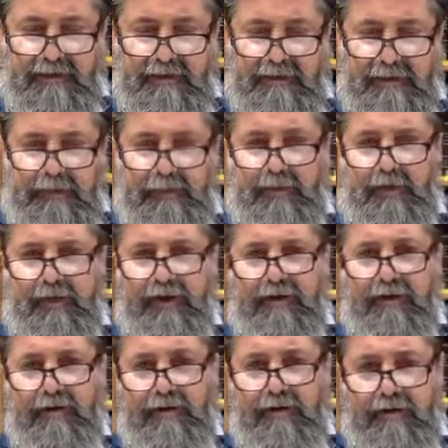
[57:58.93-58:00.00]
The
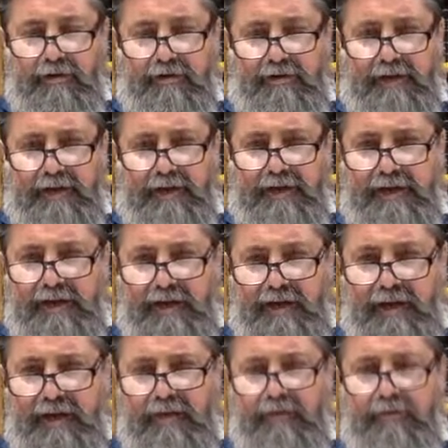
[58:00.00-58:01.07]
prayer of
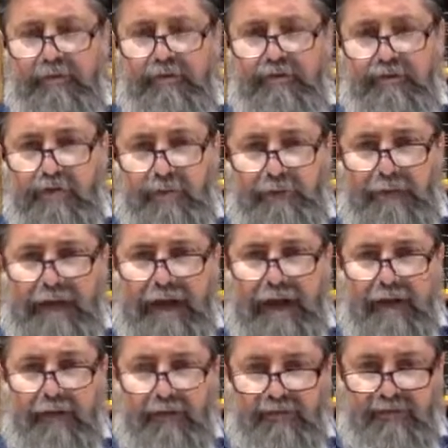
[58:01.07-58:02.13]
Hannah was so
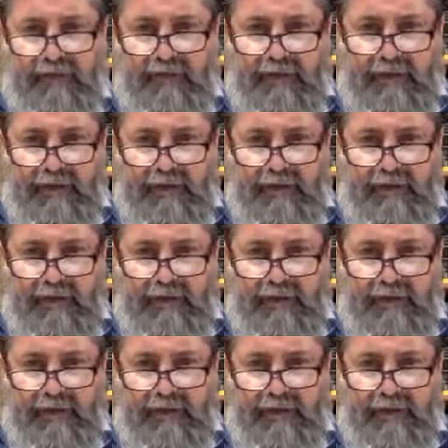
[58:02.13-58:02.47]
powerful